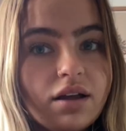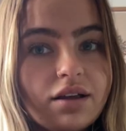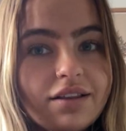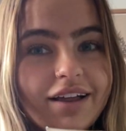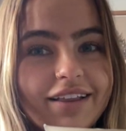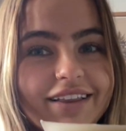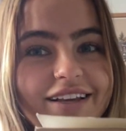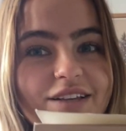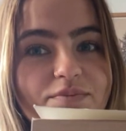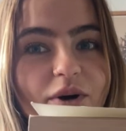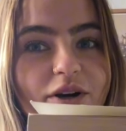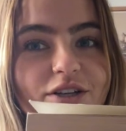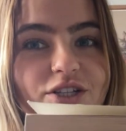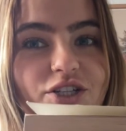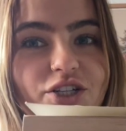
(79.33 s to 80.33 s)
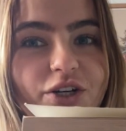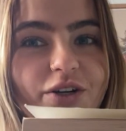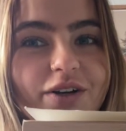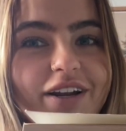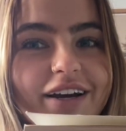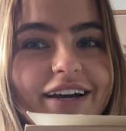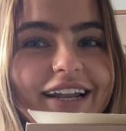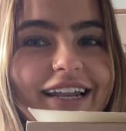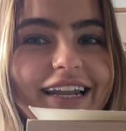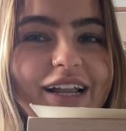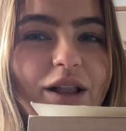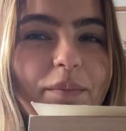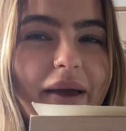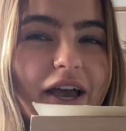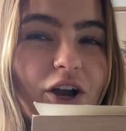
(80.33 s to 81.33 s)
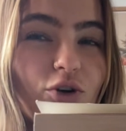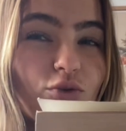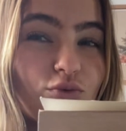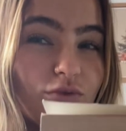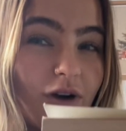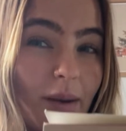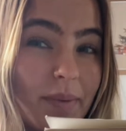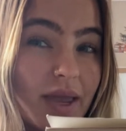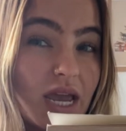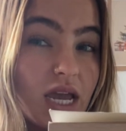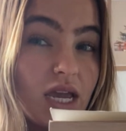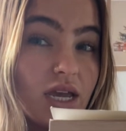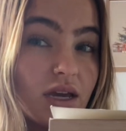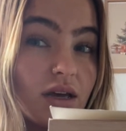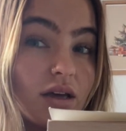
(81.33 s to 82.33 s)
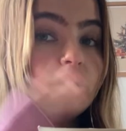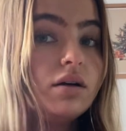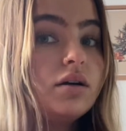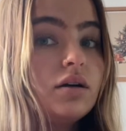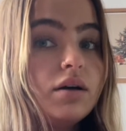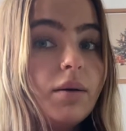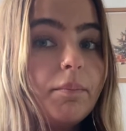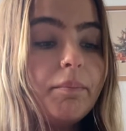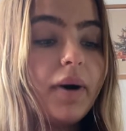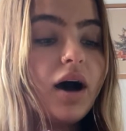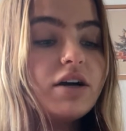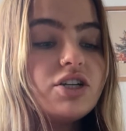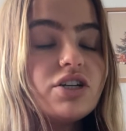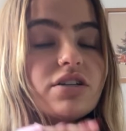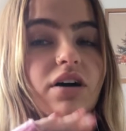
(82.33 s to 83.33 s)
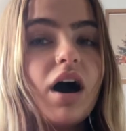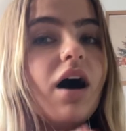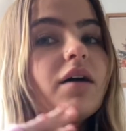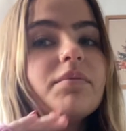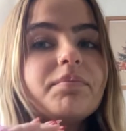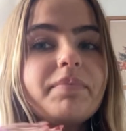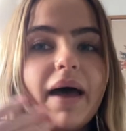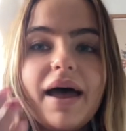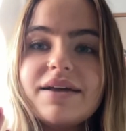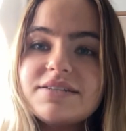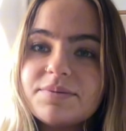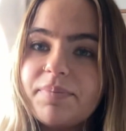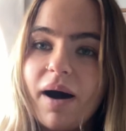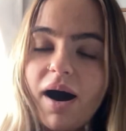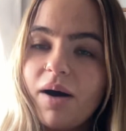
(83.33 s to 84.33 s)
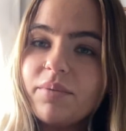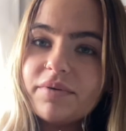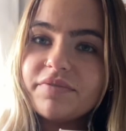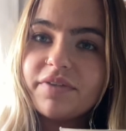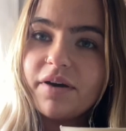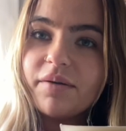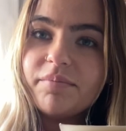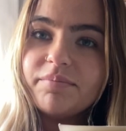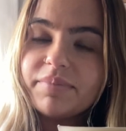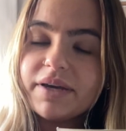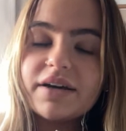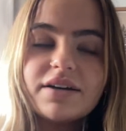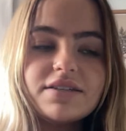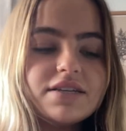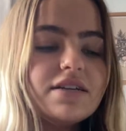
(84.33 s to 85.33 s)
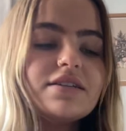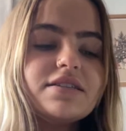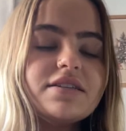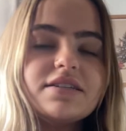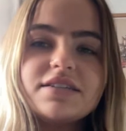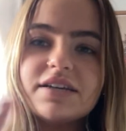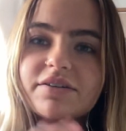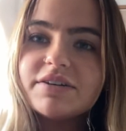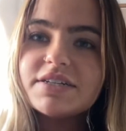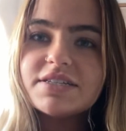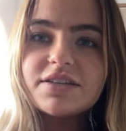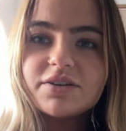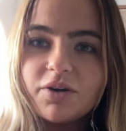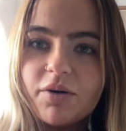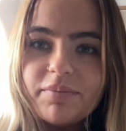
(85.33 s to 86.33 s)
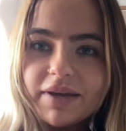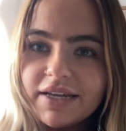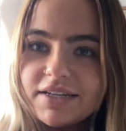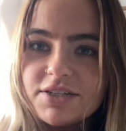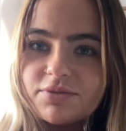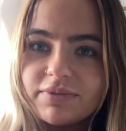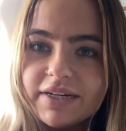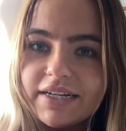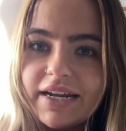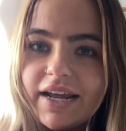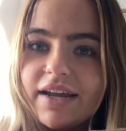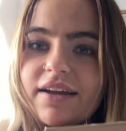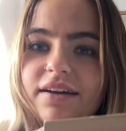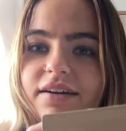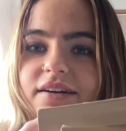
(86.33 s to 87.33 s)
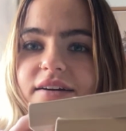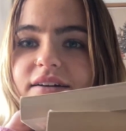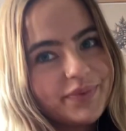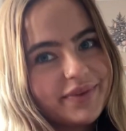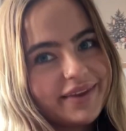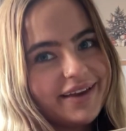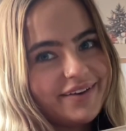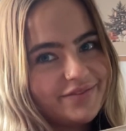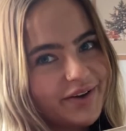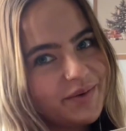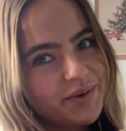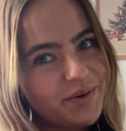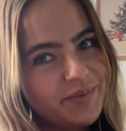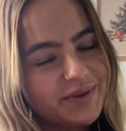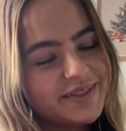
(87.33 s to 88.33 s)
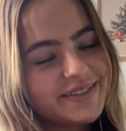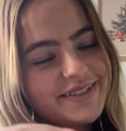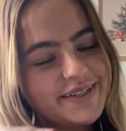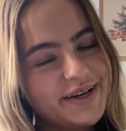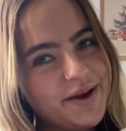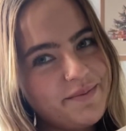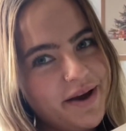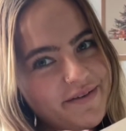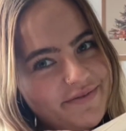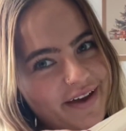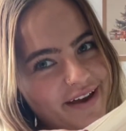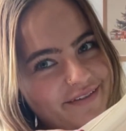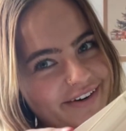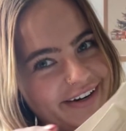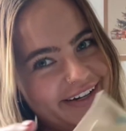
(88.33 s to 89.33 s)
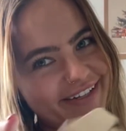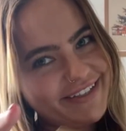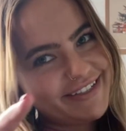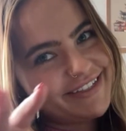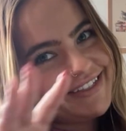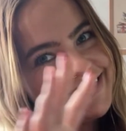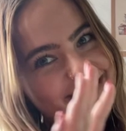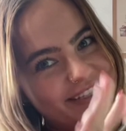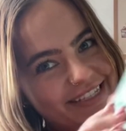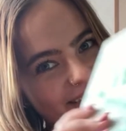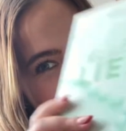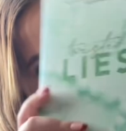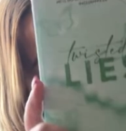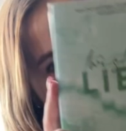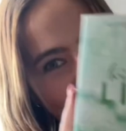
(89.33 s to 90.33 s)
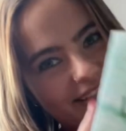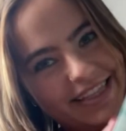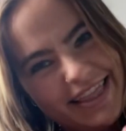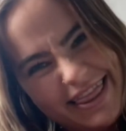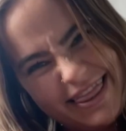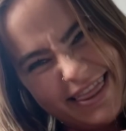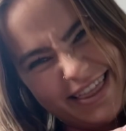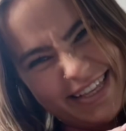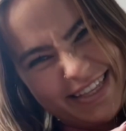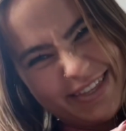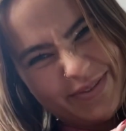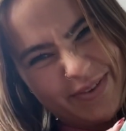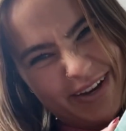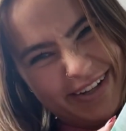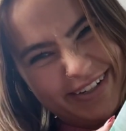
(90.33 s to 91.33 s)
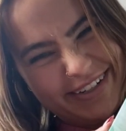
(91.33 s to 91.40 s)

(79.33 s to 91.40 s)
Like, these books do look a little bit grubby, but I just can't bear to part with them because it's the series that got me into reading. If anyone wants to know my favourite, it's this one.